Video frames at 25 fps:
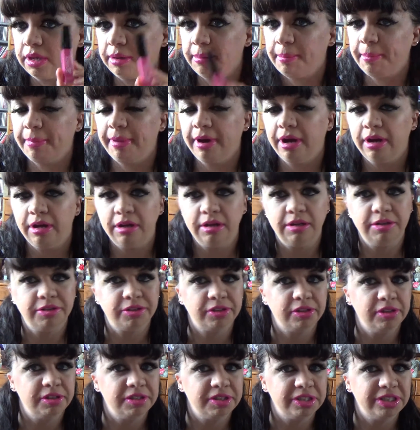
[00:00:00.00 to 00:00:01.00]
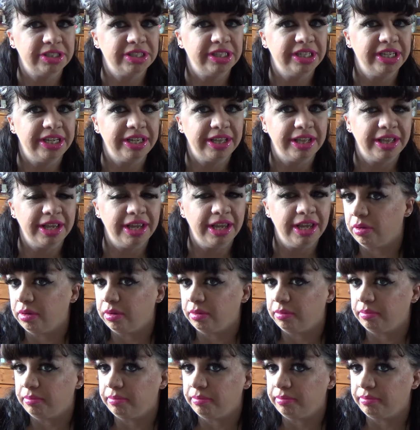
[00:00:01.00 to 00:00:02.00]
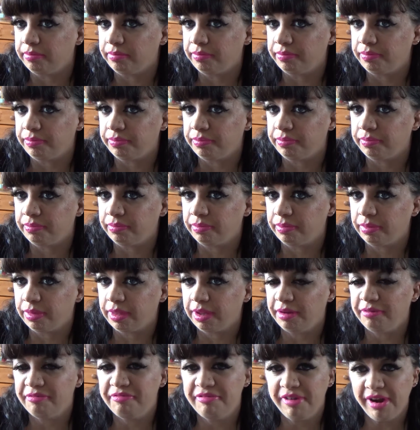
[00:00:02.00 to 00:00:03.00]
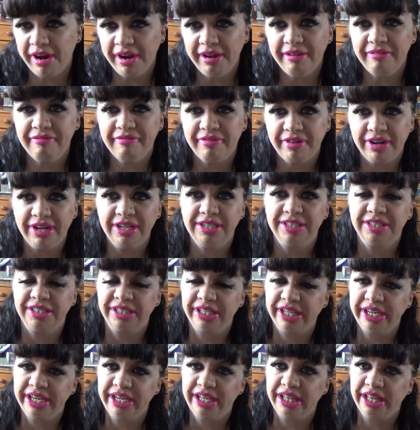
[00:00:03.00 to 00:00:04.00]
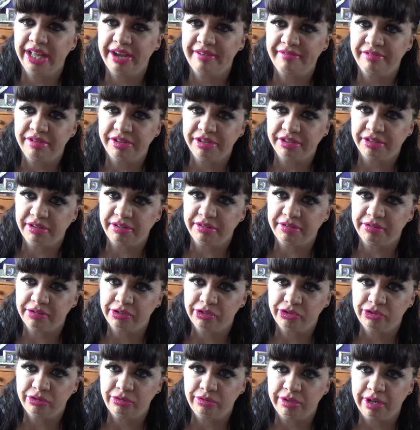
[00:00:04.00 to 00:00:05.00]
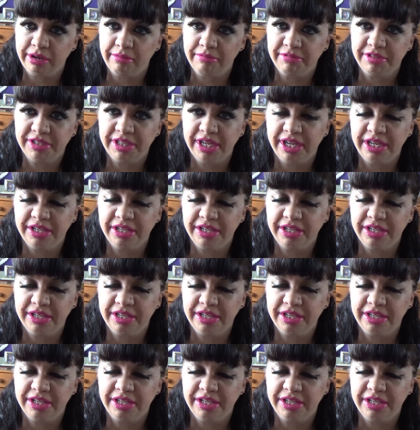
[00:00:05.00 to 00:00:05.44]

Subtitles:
But it's got a slightly, very, very slight lavender undertone, I would say.